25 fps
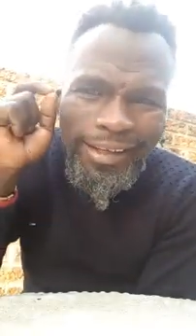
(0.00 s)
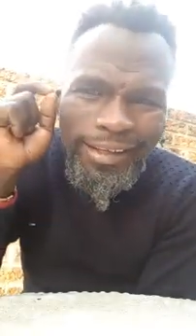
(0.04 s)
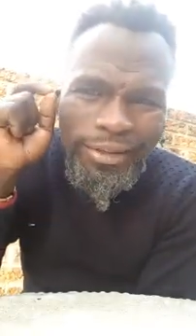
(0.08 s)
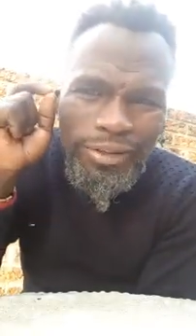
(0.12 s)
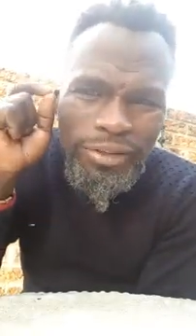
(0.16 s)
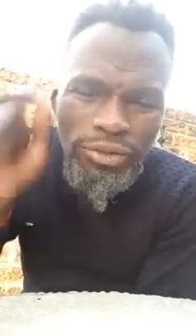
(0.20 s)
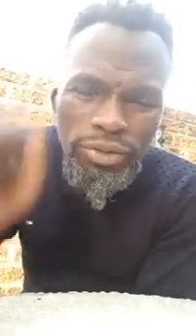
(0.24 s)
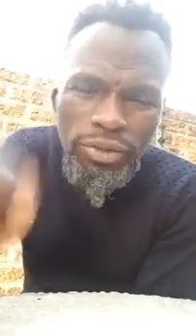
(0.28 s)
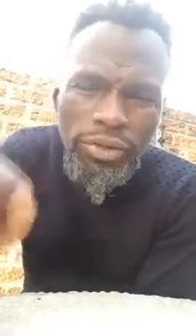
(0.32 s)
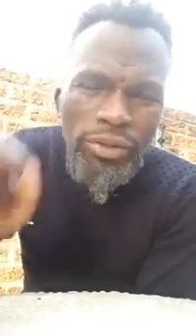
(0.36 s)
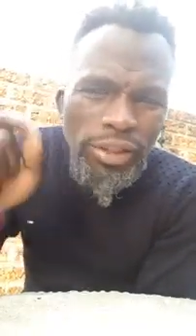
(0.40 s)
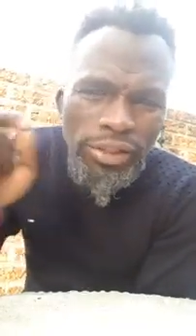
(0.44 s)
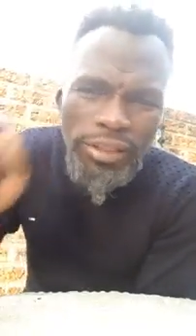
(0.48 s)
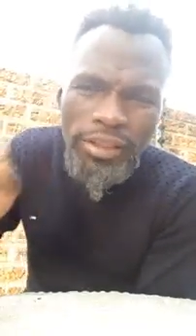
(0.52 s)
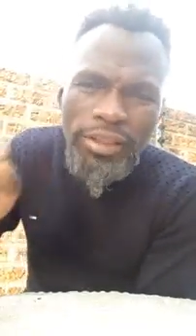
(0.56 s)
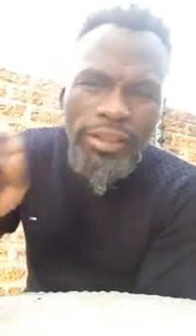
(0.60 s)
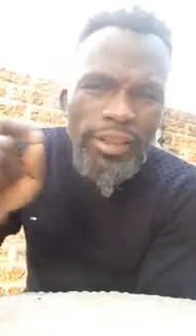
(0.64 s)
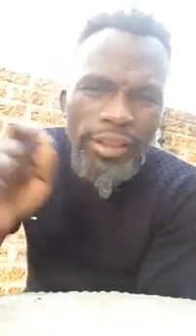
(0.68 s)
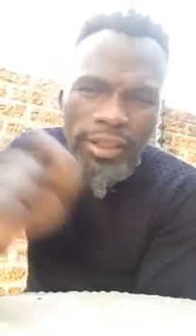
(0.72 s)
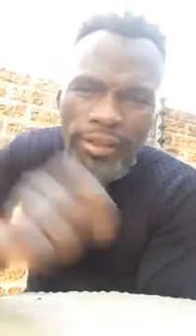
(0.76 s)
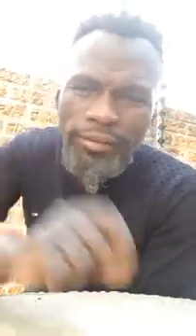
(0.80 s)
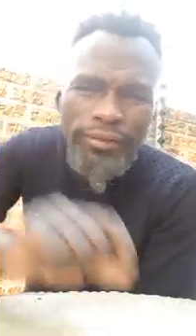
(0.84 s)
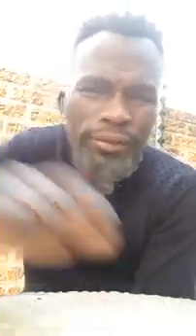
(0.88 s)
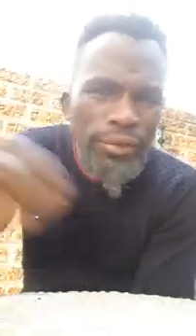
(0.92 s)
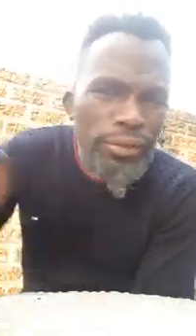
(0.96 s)
Do not
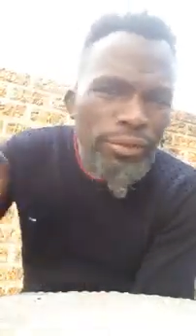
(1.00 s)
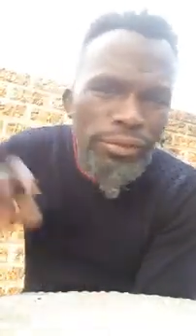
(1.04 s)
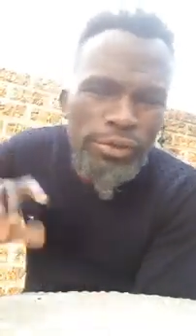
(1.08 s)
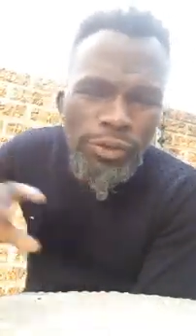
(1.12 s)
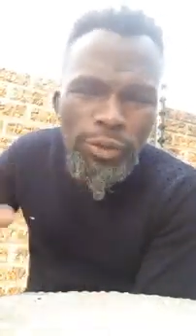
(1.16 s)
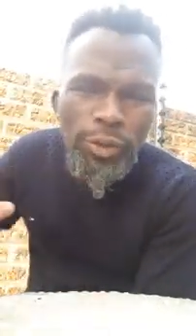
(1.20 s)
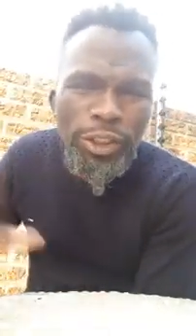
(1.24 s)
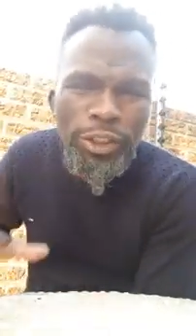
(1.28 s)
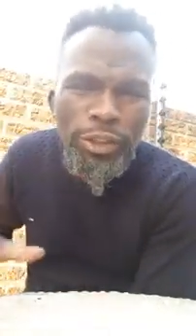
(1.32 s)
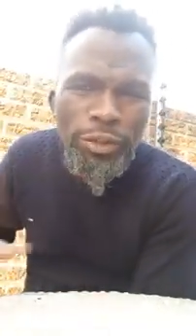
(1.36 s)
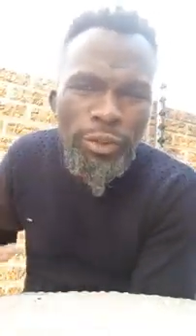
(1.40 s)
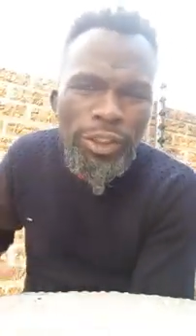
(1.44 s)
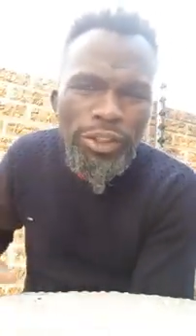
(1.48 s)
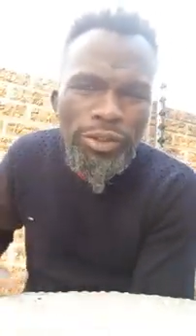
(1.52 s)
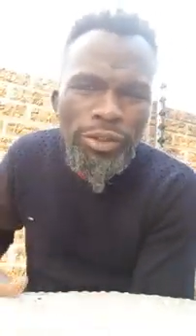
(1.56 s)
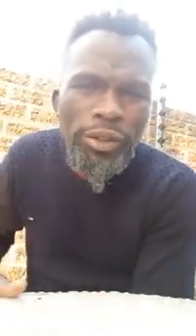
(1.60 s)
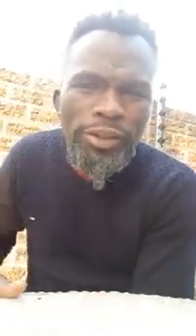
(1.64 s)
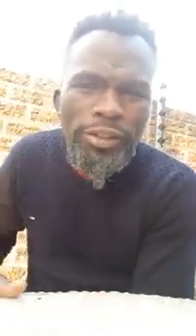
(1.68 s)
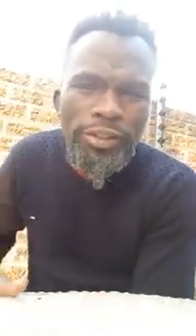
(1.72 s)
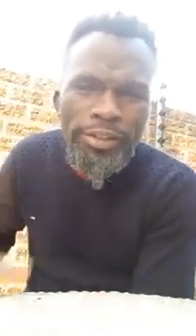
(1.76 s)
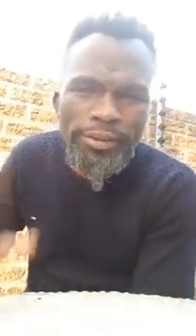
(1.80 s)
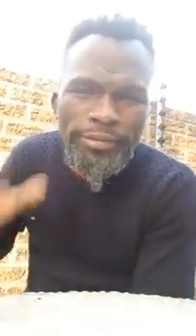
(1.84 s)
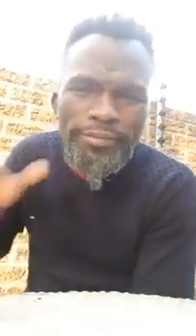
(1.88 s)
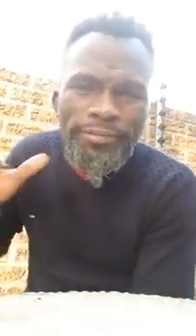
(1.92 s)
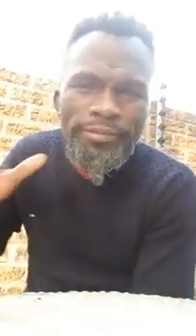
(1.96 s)
refuse what you were
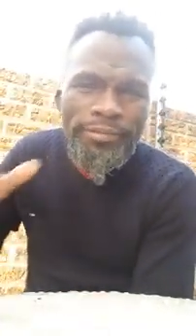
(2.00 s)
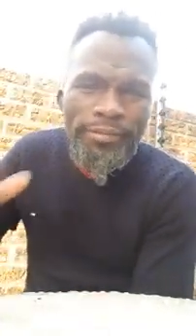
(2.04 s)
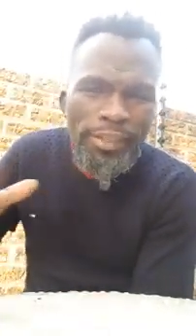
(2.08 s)
taught.